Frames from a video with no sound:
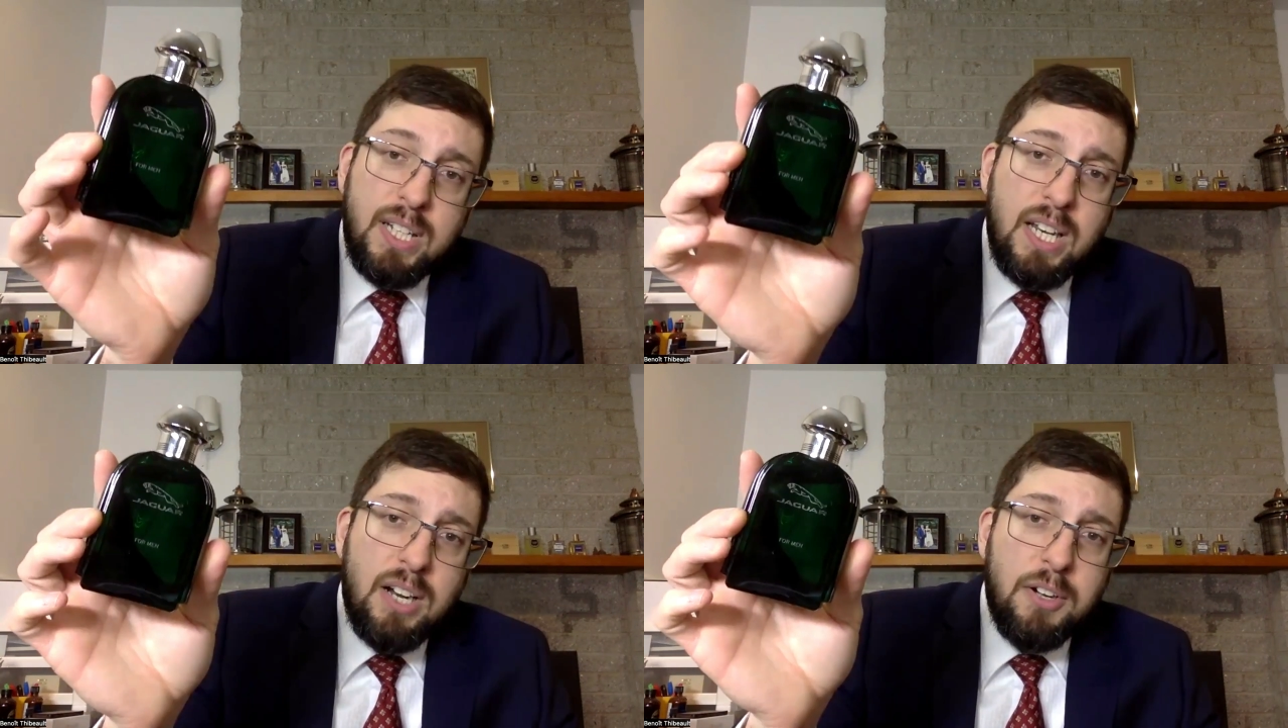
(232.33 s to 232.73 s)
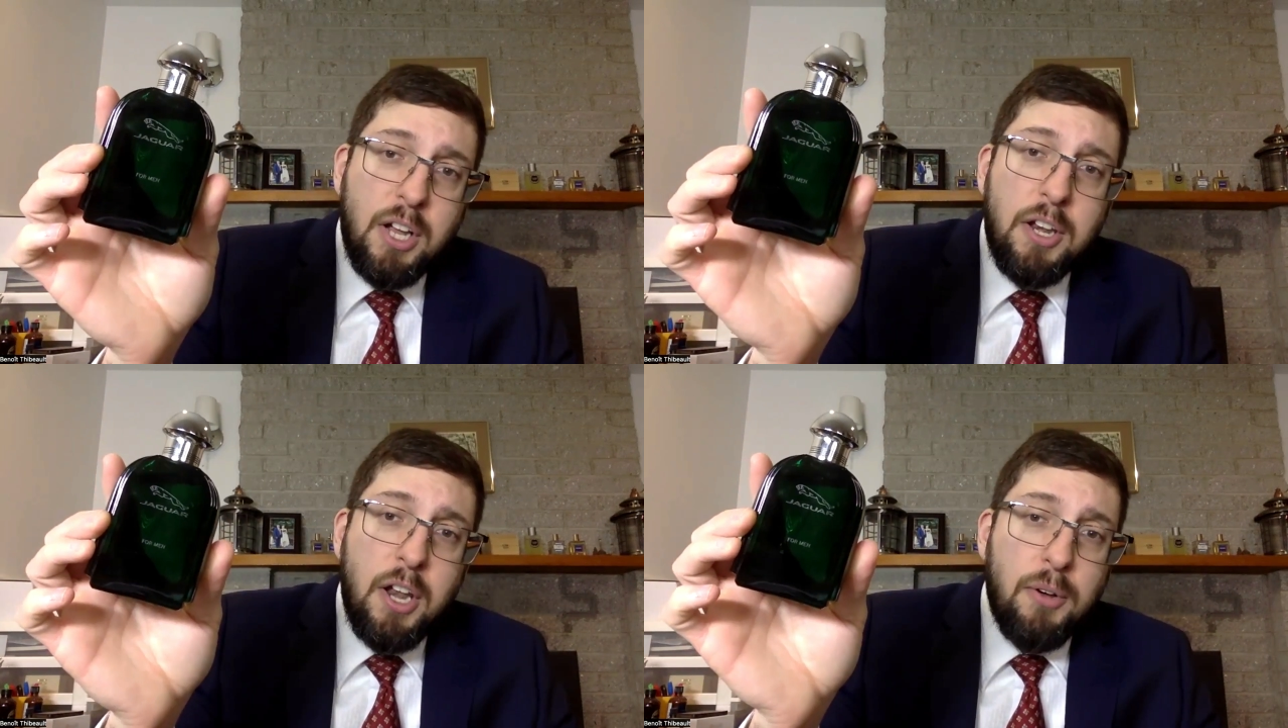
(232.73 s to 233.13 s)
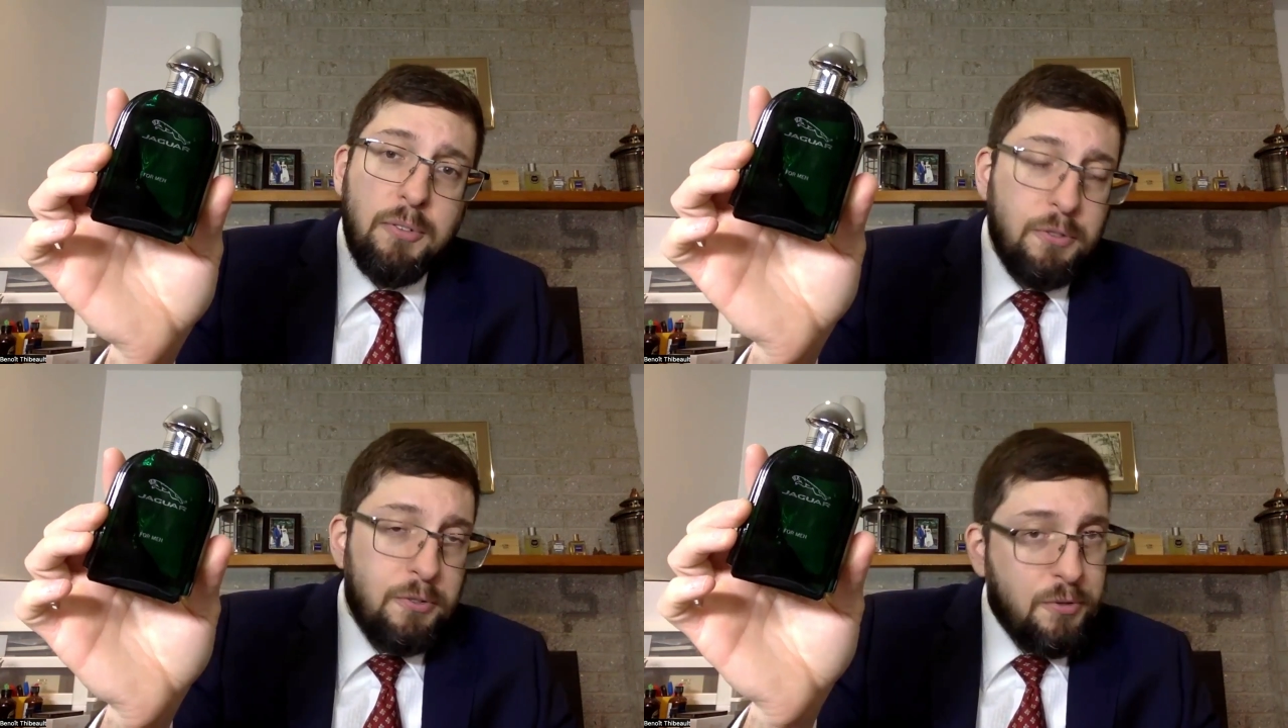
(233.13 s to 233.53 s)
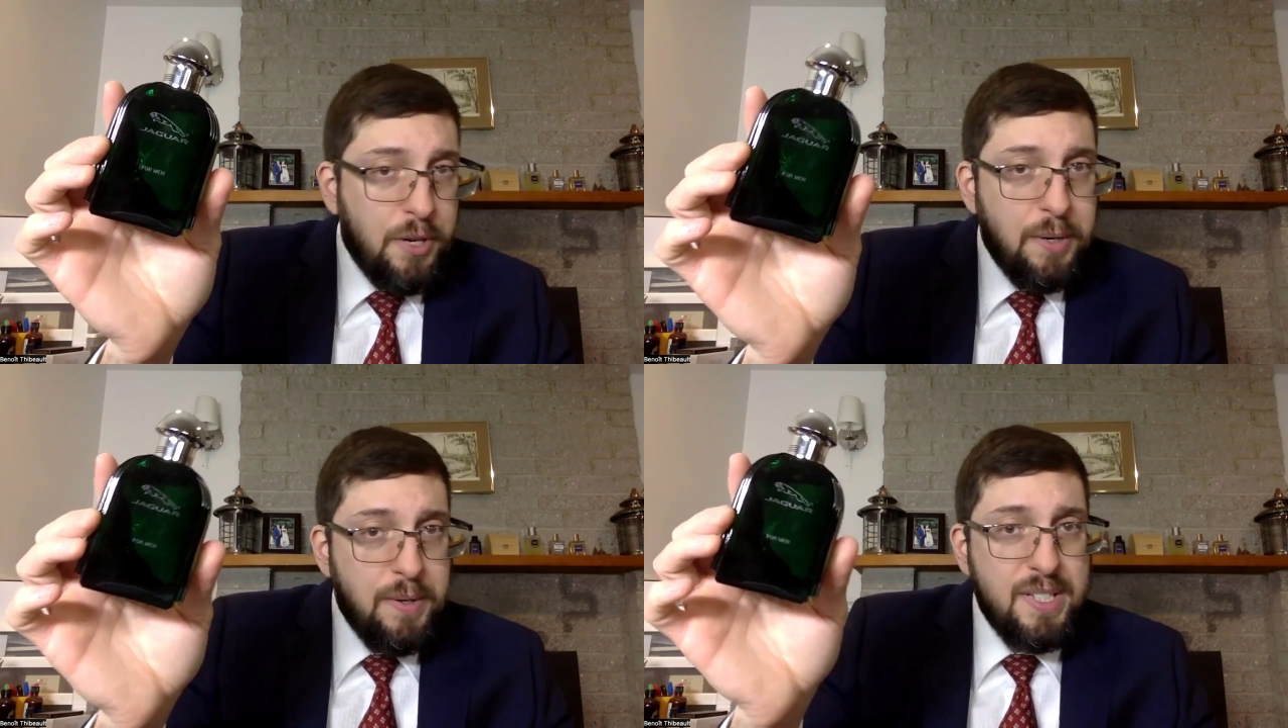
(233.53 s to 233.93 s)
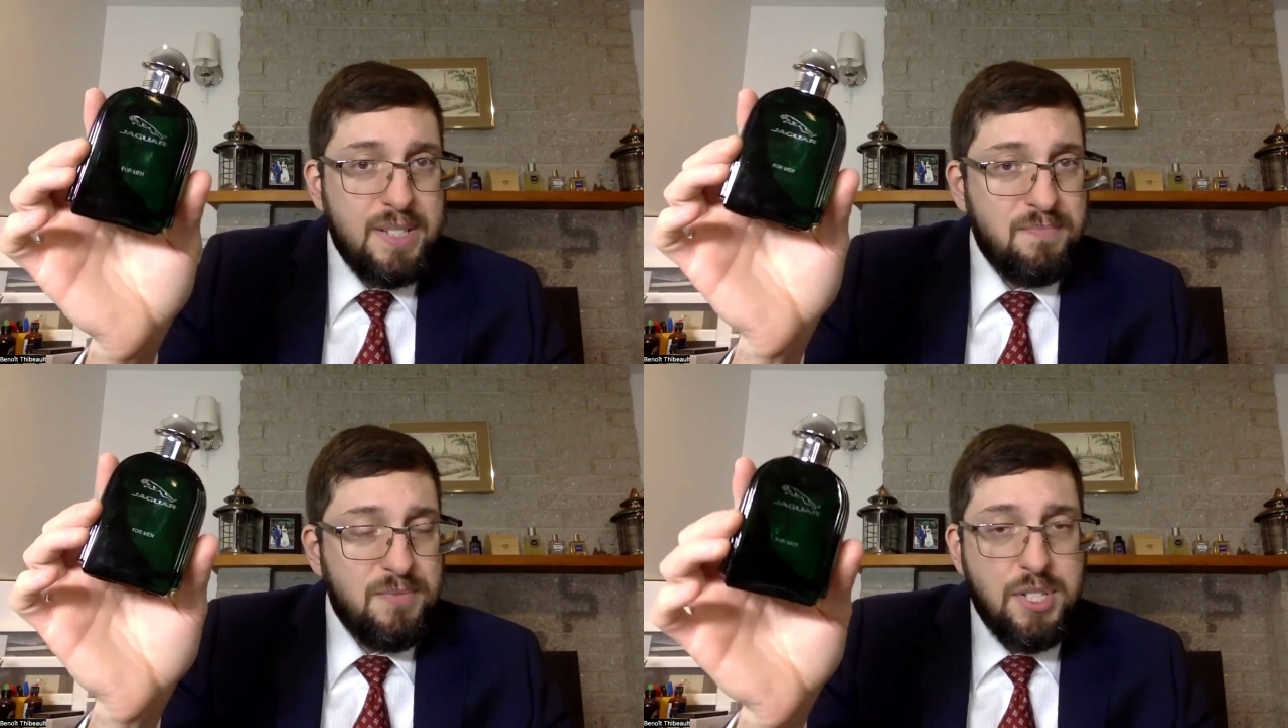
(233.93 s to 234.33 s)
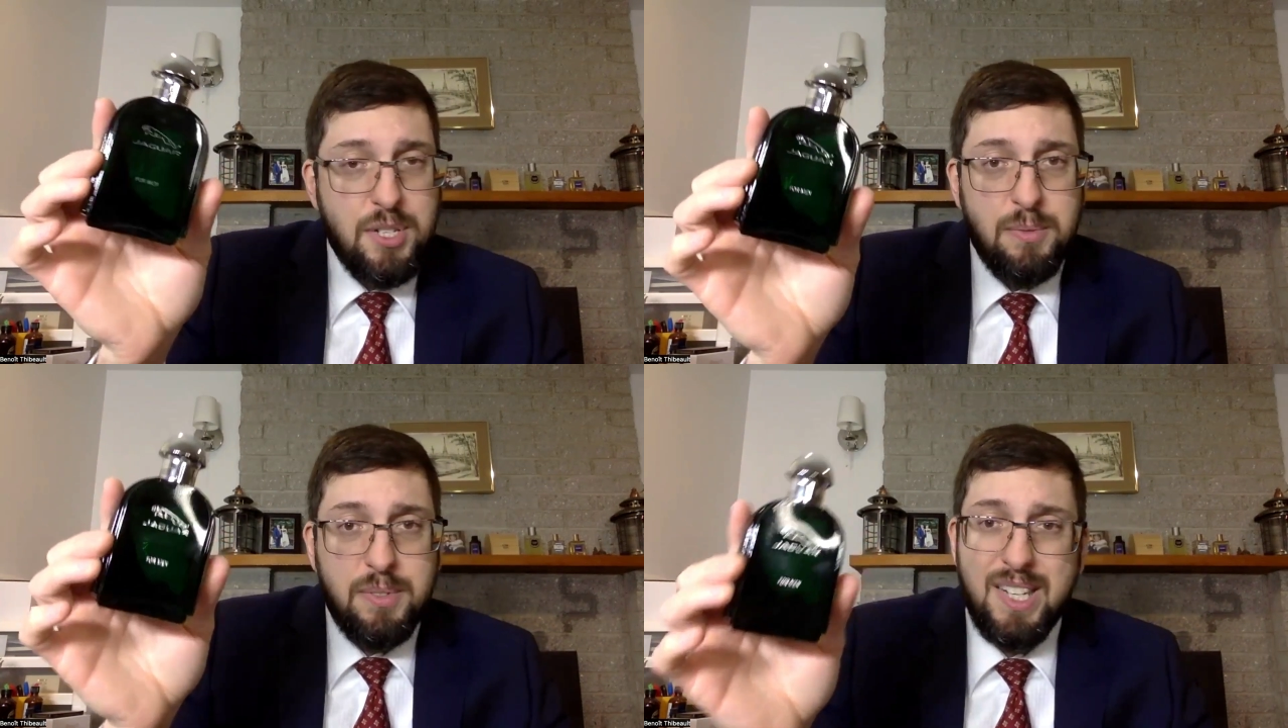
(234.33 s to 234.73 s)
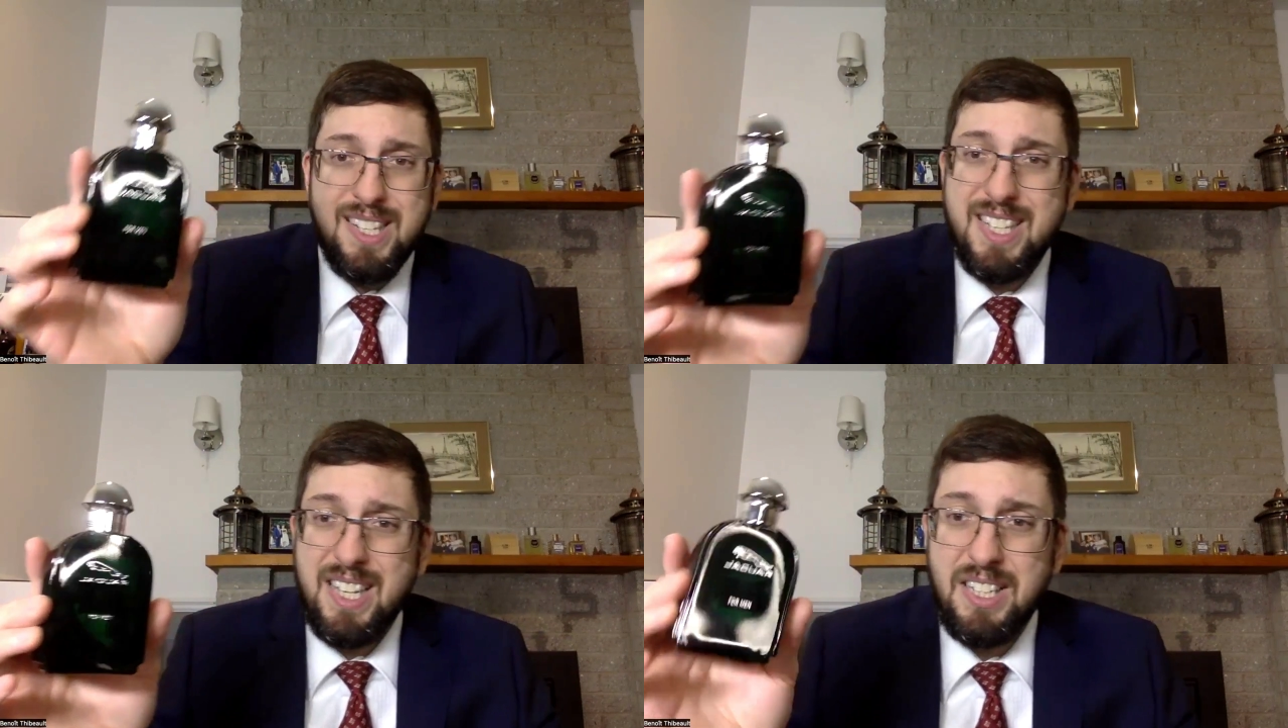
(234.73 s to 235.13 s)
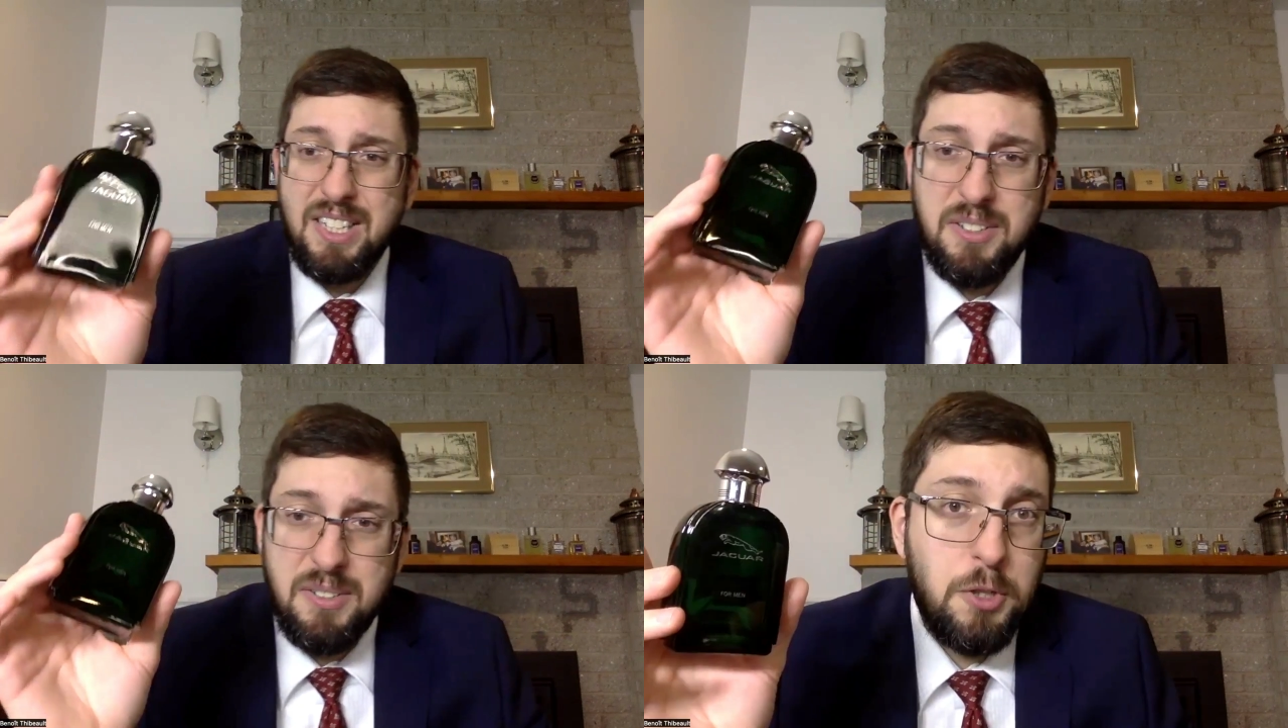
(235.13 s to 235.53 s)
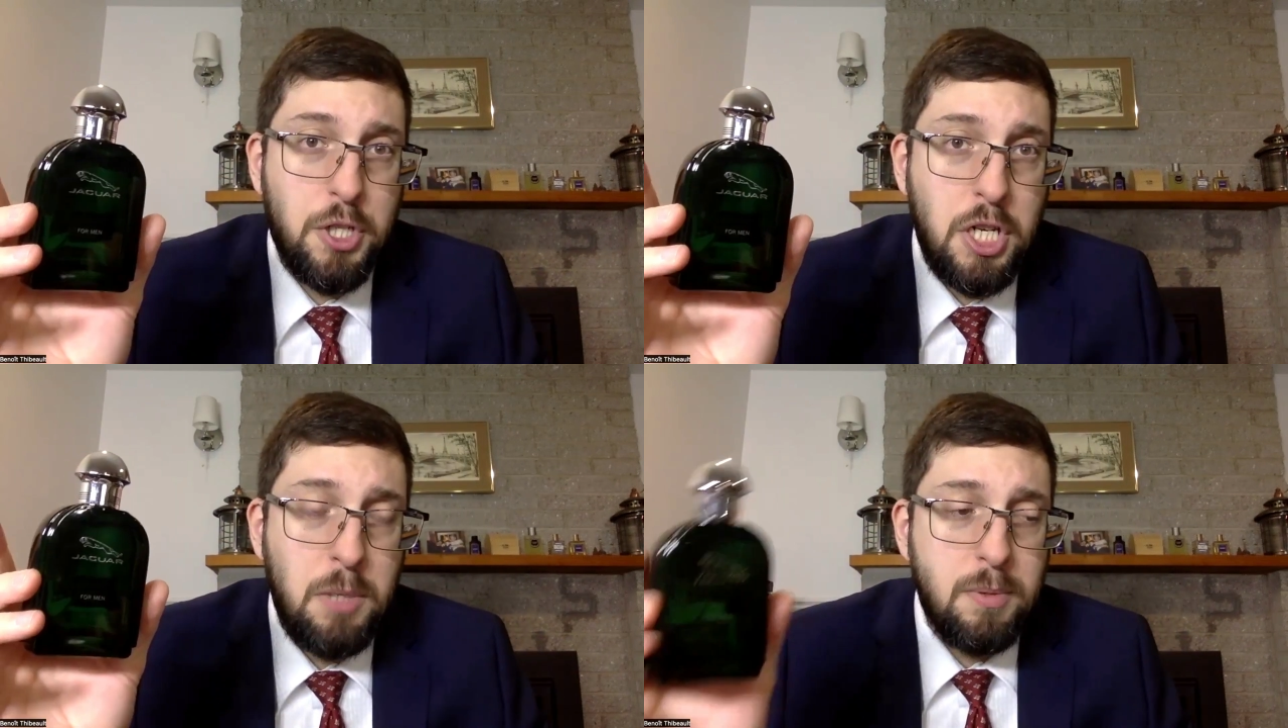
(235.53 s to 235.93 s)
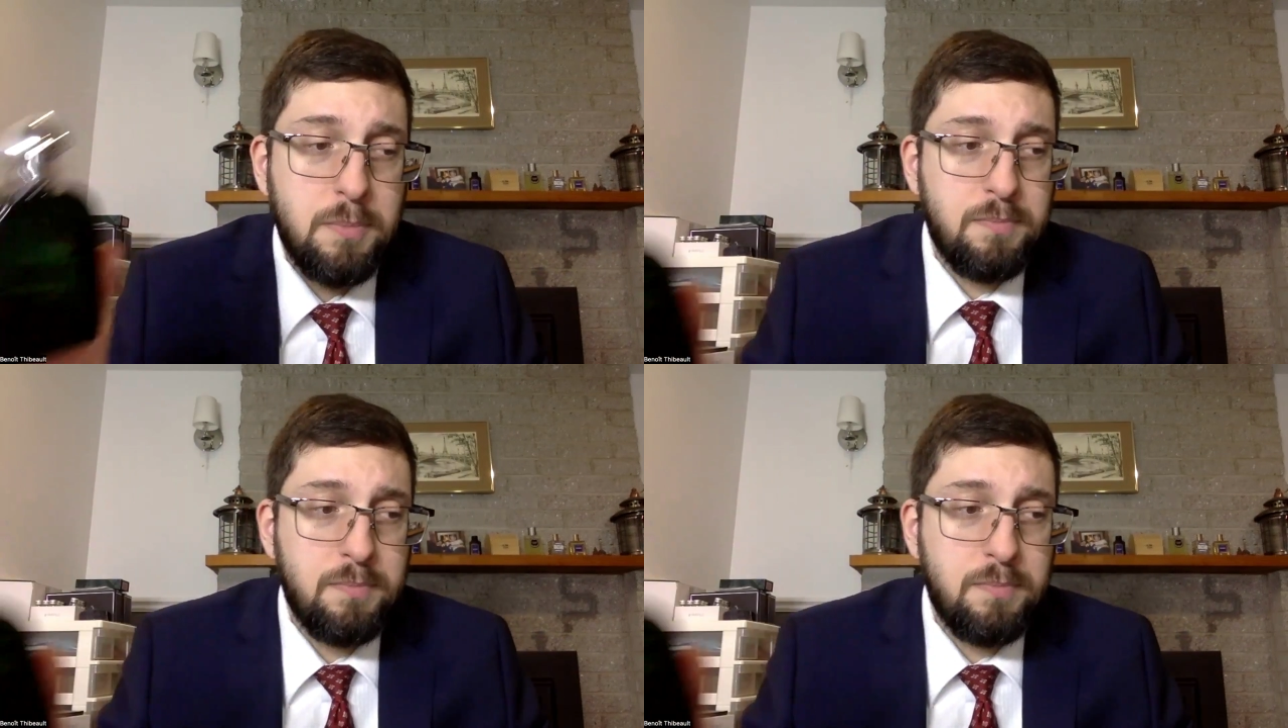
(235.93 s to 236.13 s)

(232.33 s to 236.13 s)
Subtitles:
they are not known for fragrance, so they sell it for cheap.